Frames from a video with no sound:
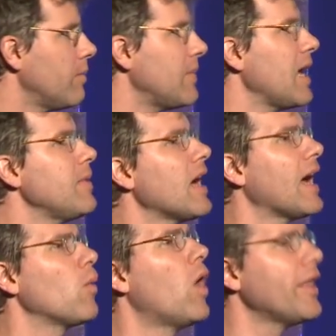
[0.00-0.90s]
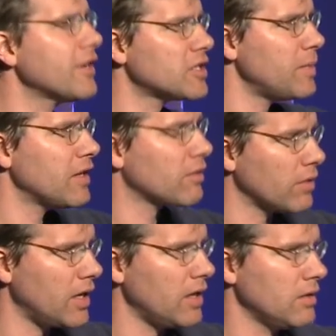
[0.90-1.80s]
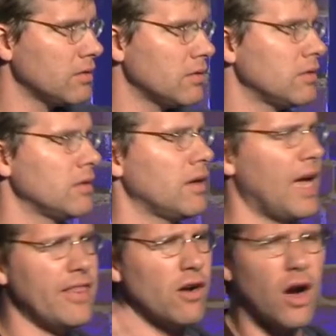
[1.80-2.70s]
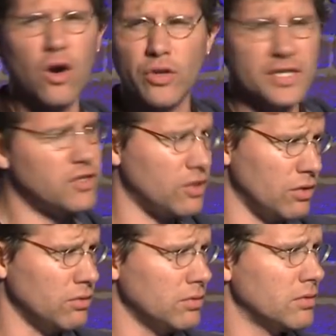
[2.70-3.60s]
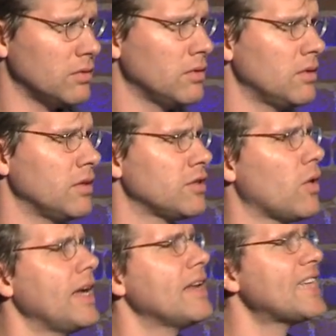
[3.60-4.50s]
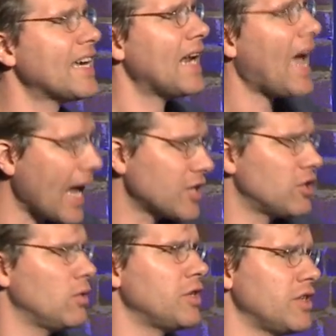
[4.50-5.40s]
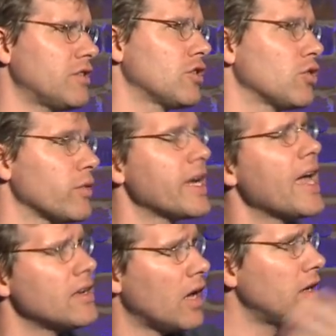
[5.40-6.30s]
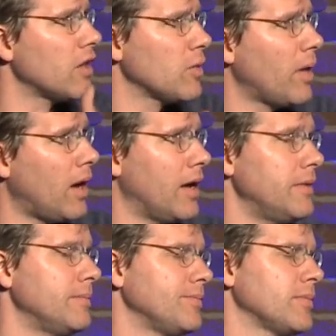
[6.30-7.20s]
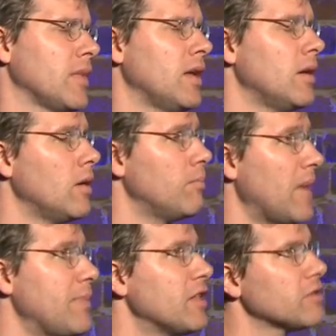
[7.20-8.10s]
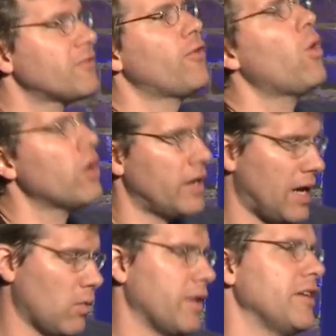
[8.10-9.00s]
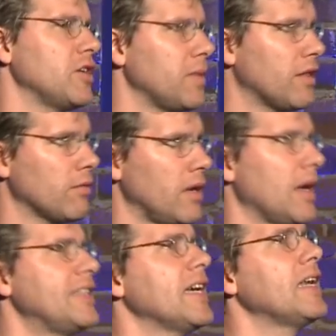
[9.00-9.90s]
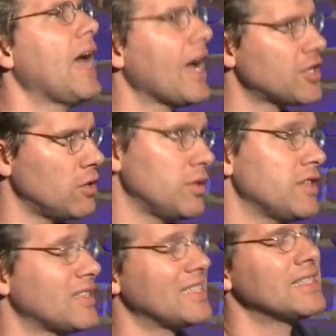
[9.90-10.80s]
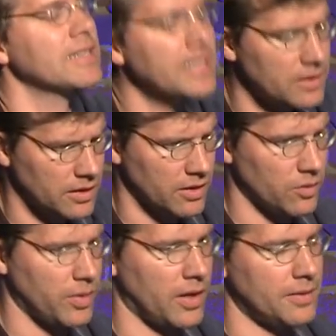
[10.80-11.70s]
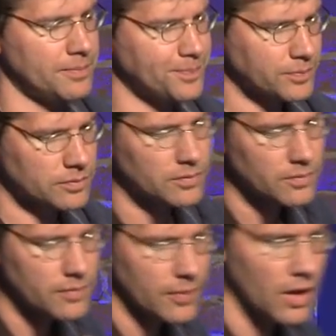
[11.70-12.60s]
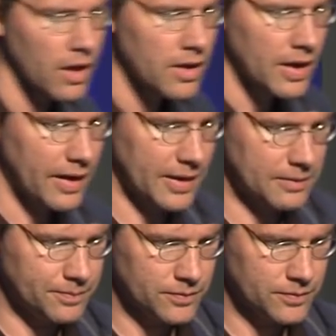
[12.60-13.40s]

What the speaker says: Maybe I want there to be 3, and there are only 2. So I take an action, which is to create another pod. Maybe there's 4, and I want there to be 3. I take an action, which is to delete another pod. All right.